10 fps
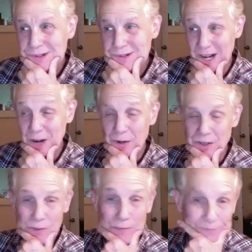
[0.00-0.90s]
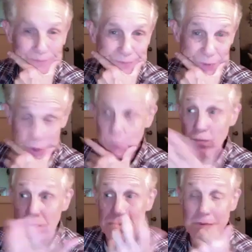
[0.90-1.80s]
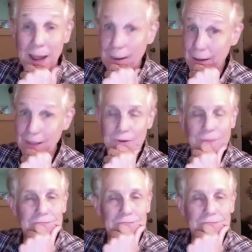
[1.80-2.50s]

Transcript: terrorism, to 9/11.